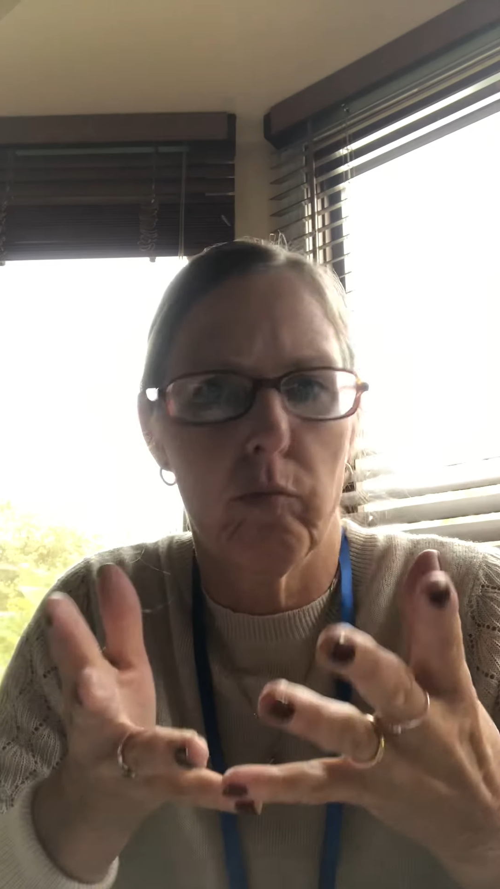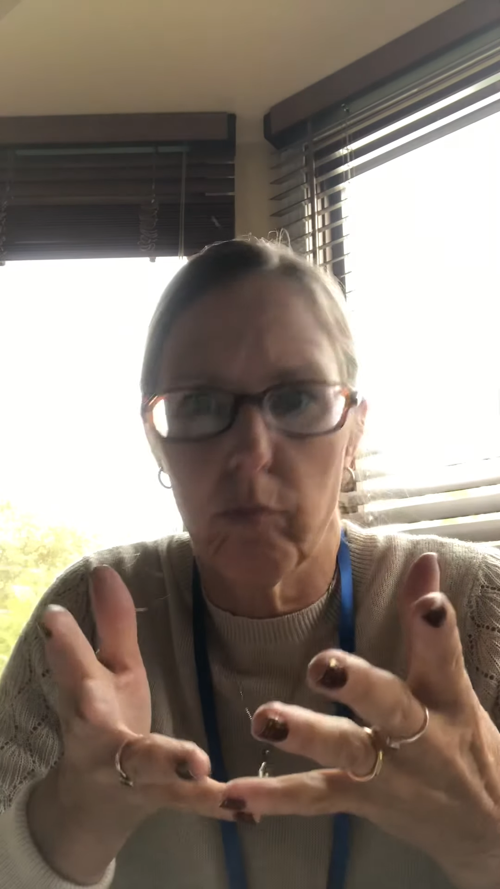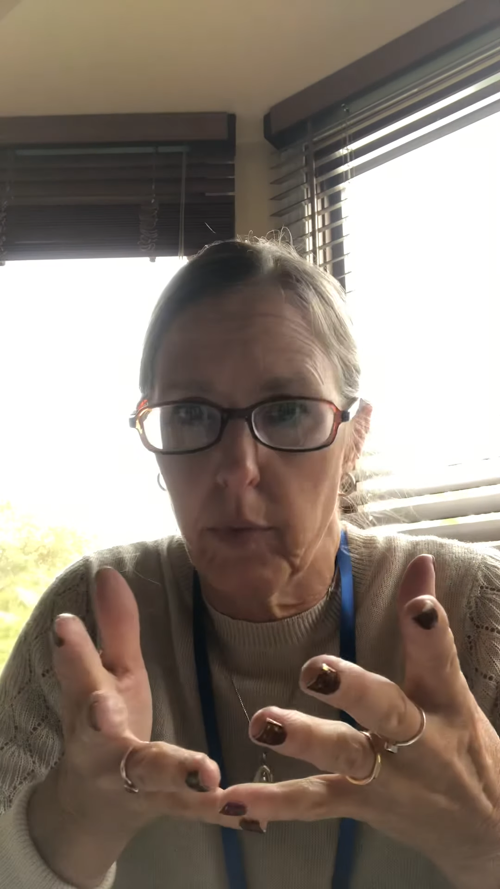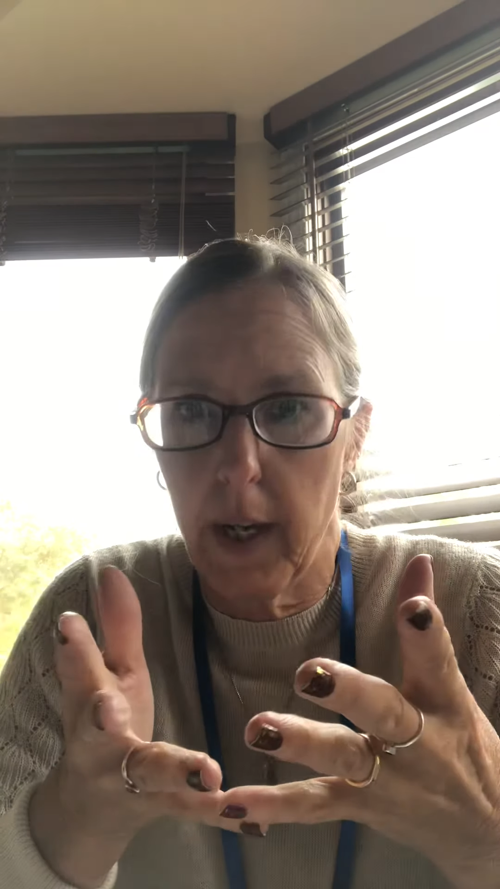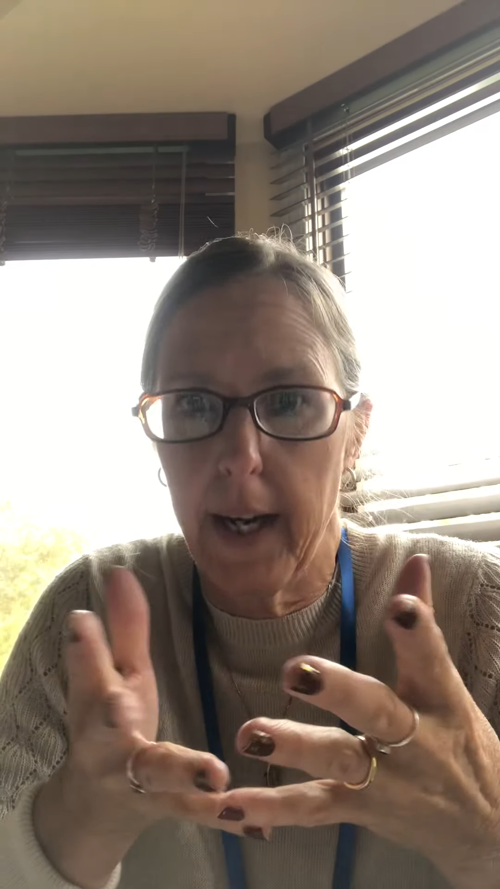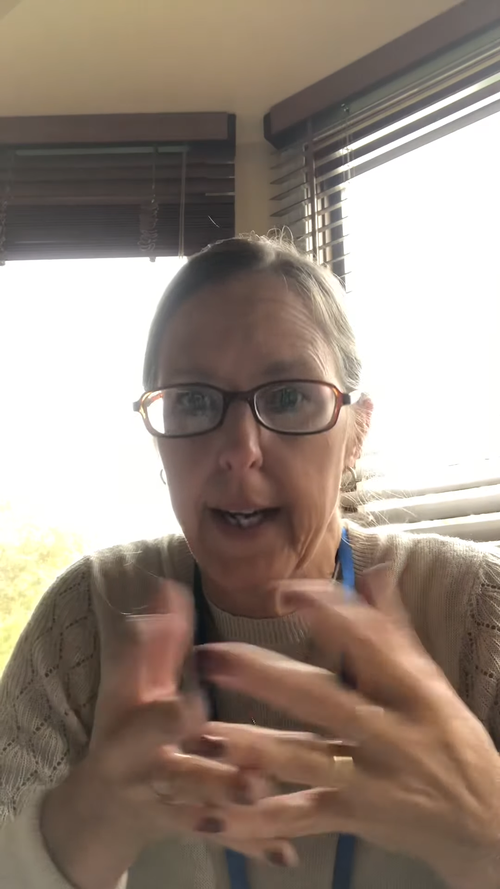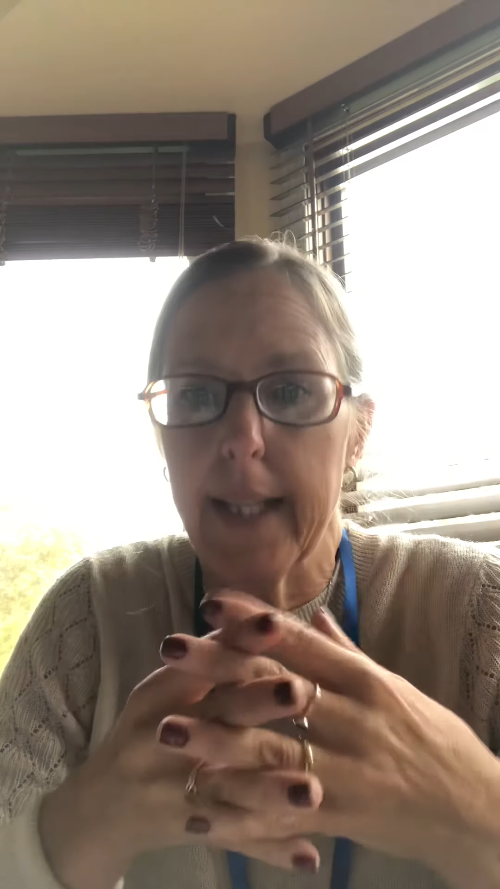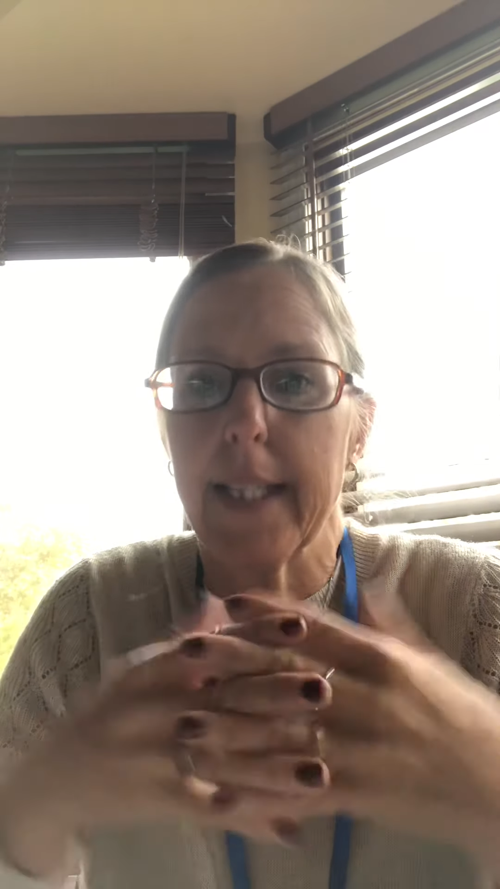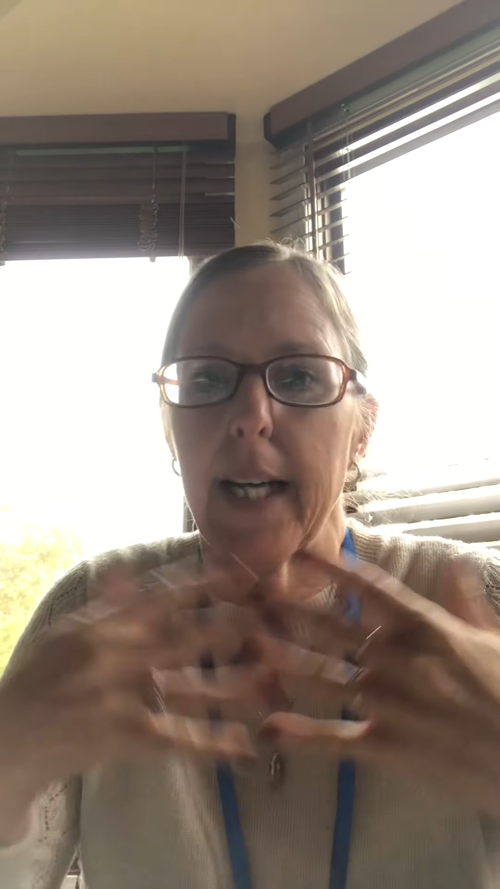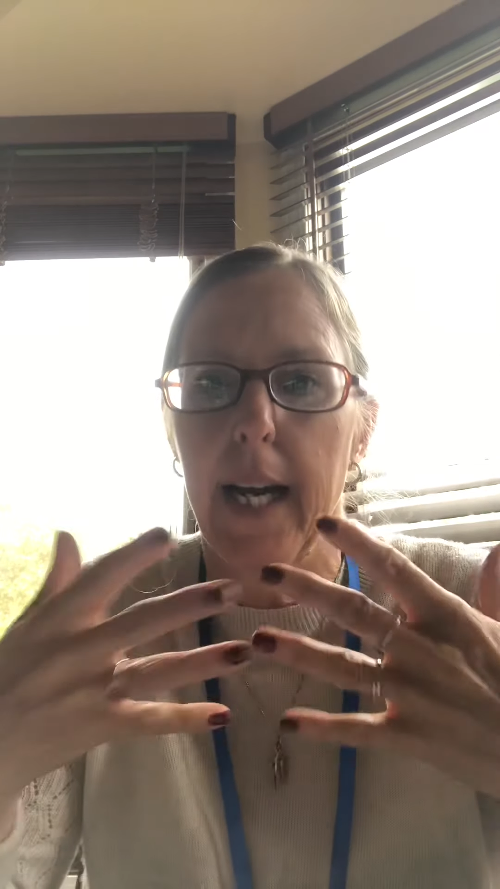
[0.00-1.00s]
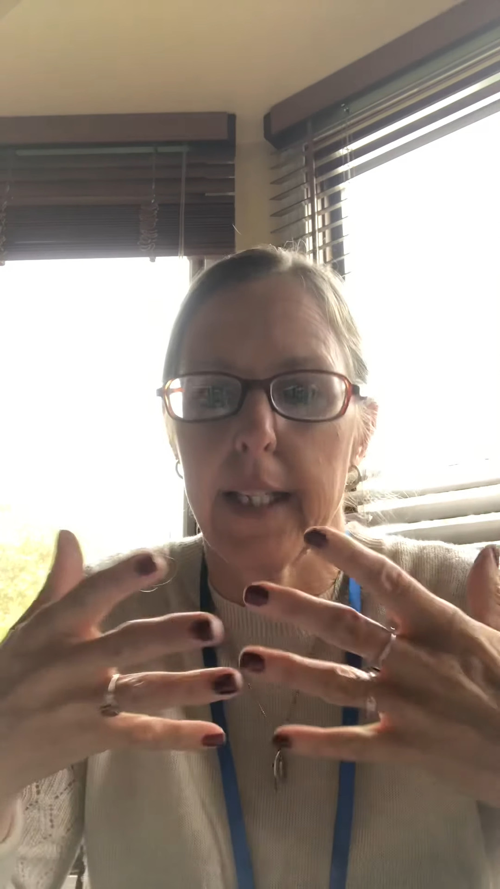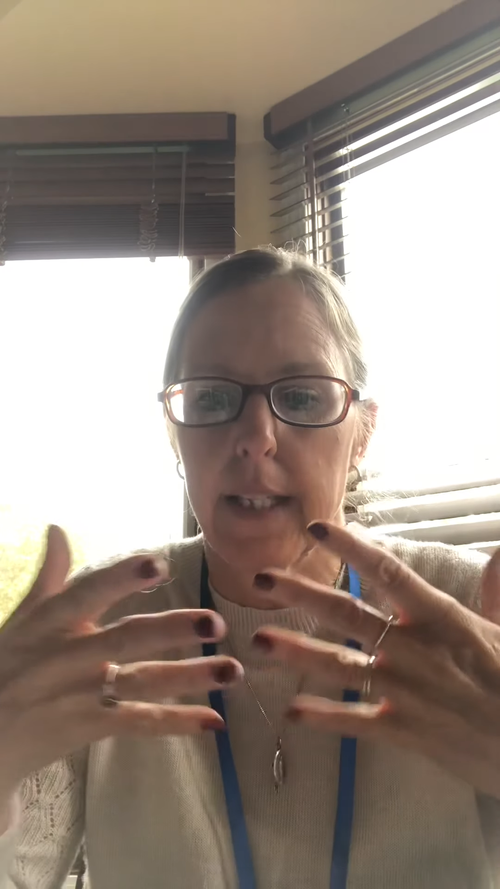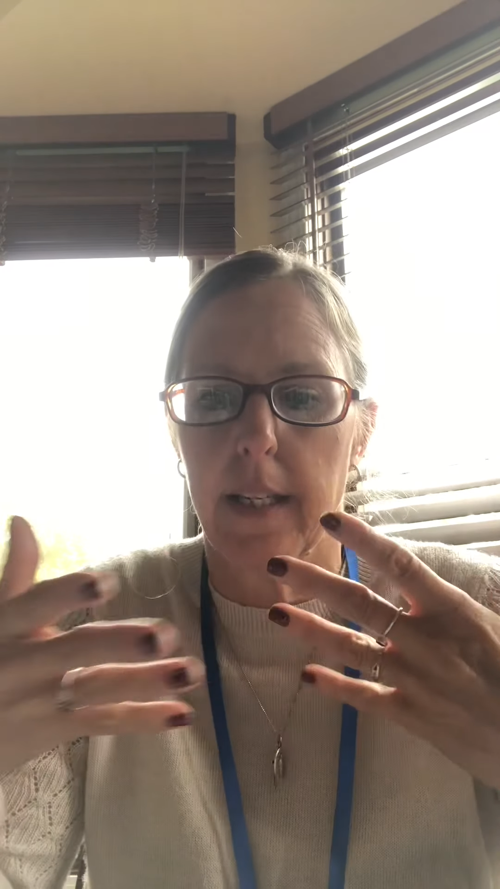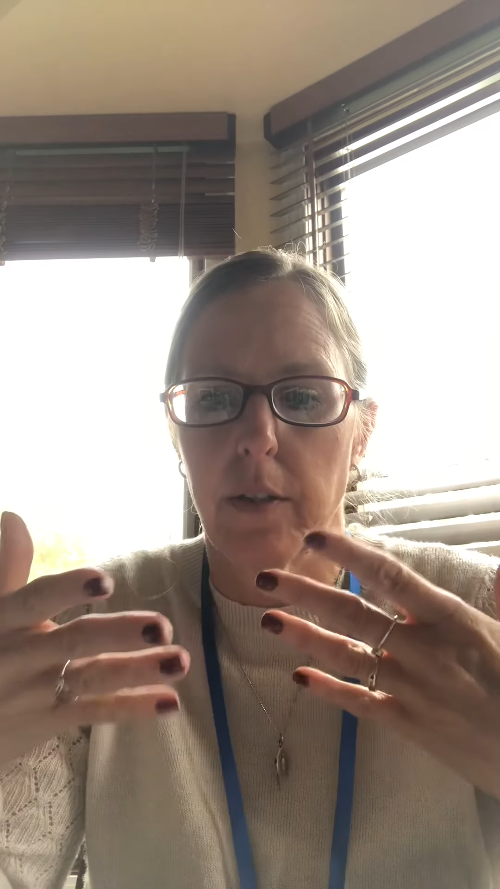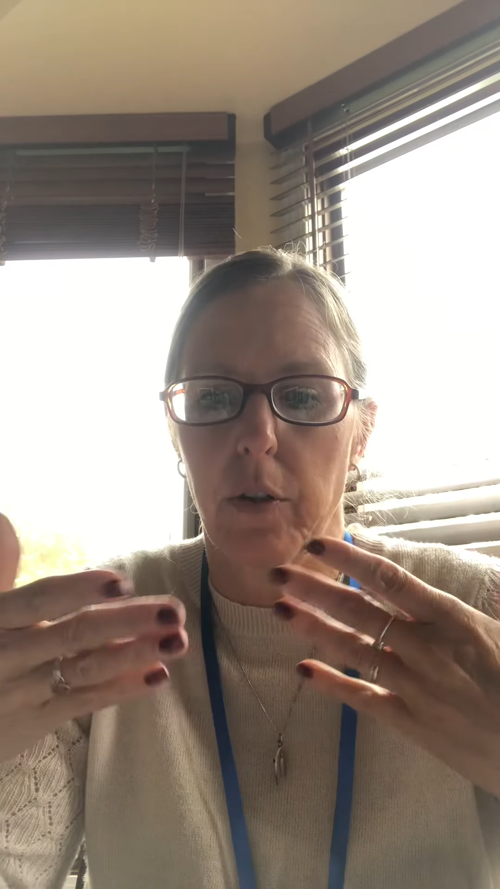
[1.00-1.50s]
Okay, it's an
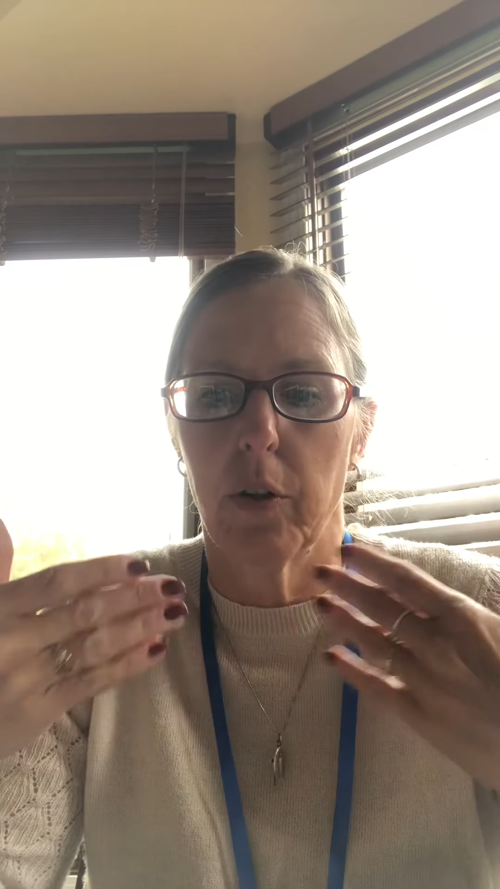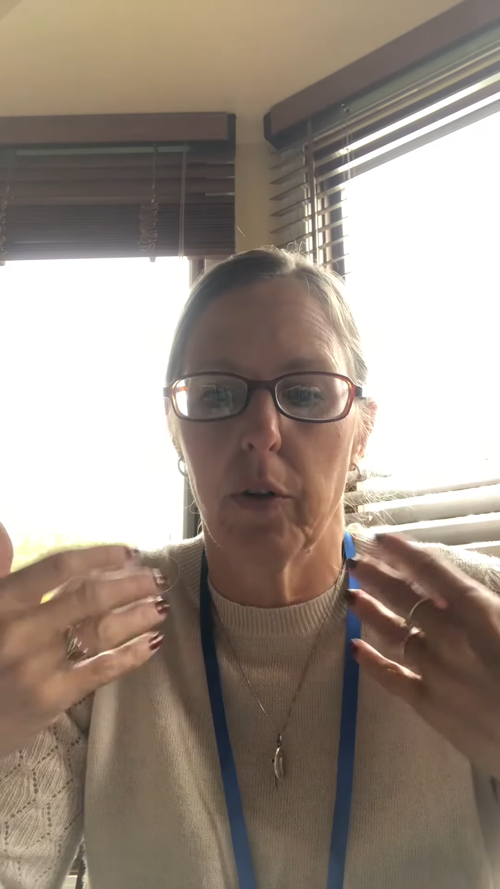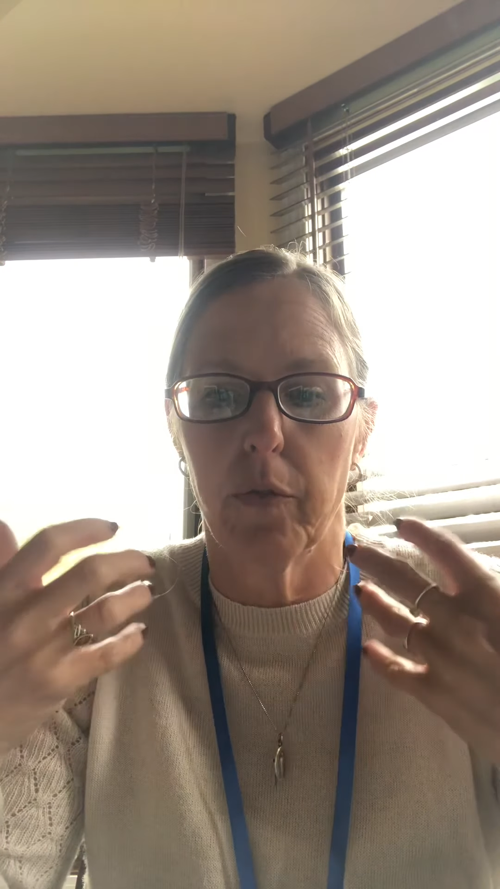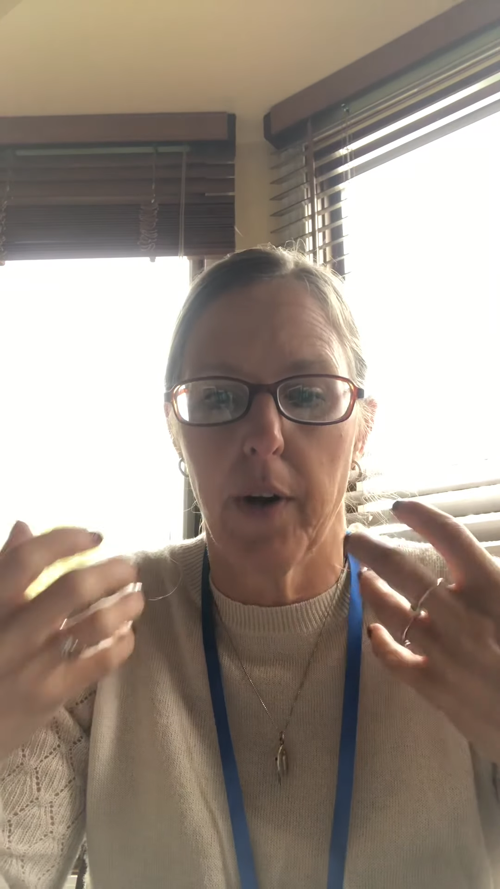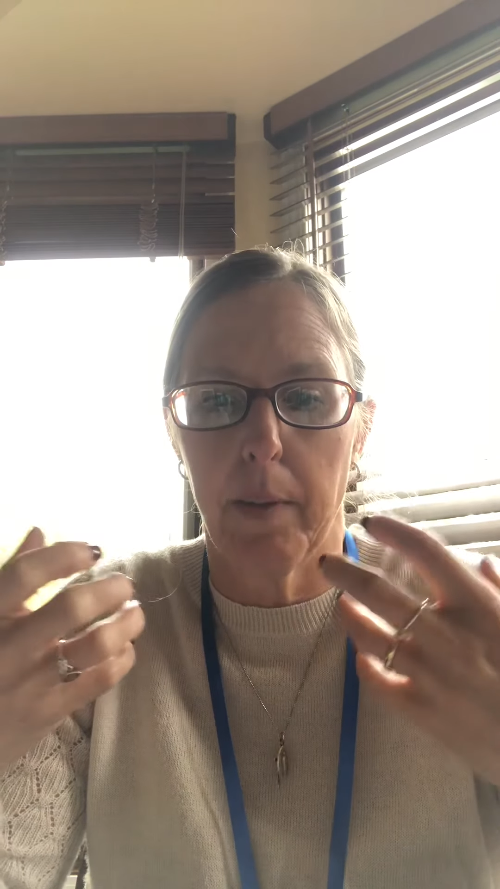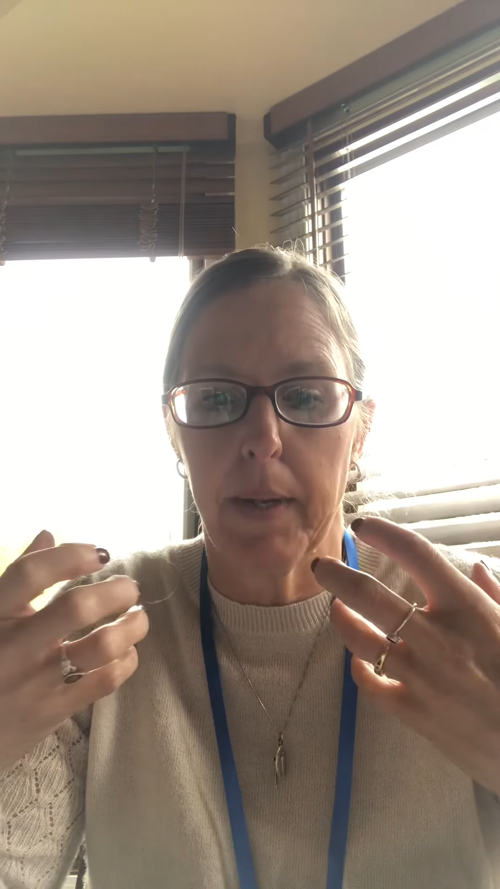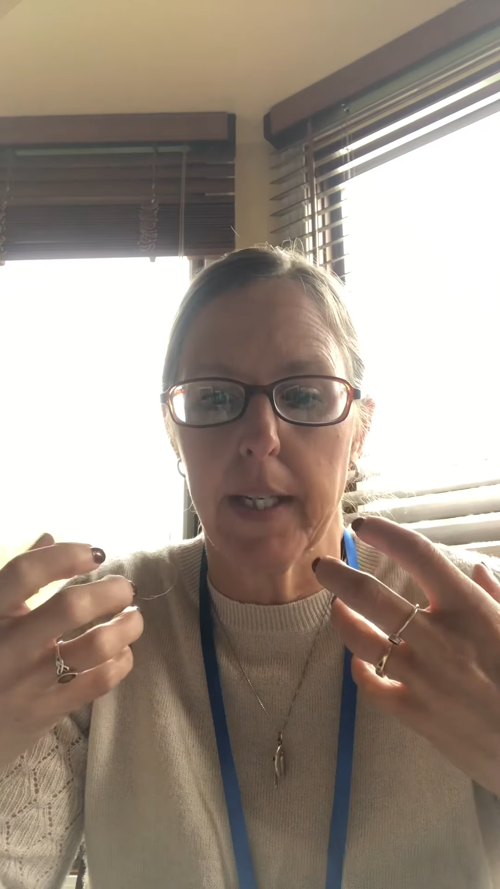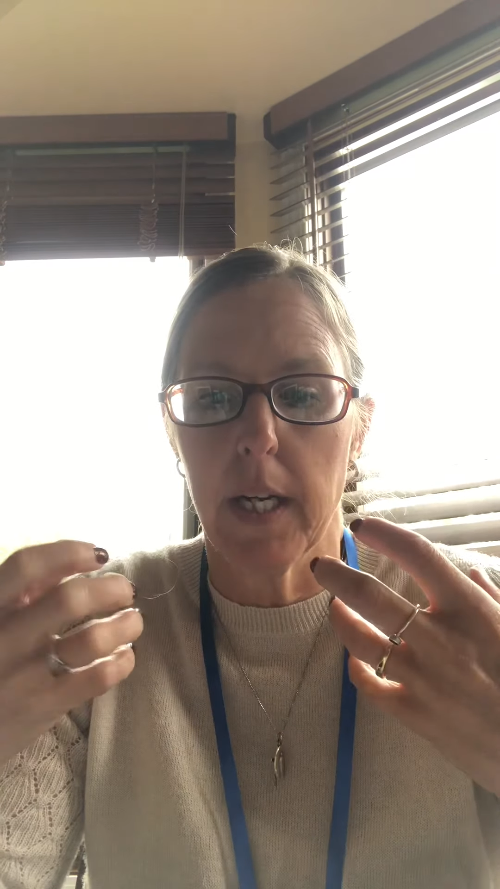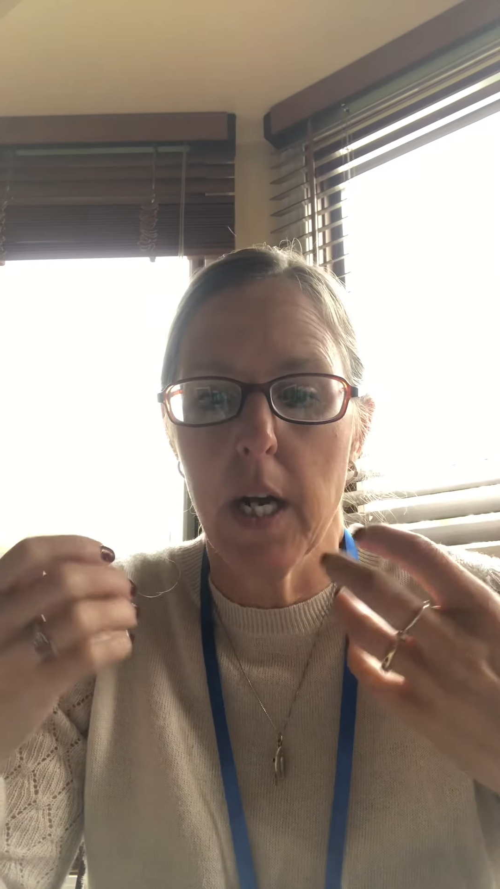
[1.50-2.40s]
accidental fragment.